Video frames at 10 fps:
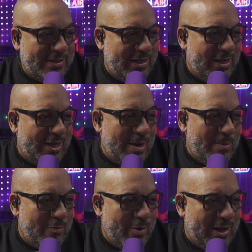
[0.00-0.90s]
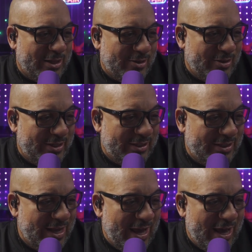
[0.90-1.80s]
into Ecamm, right click on this.
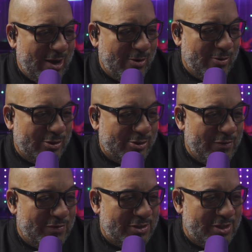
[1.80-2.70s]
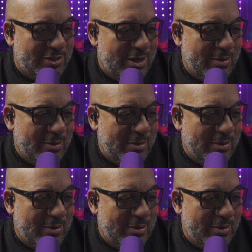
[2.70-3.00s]
I'll go to services,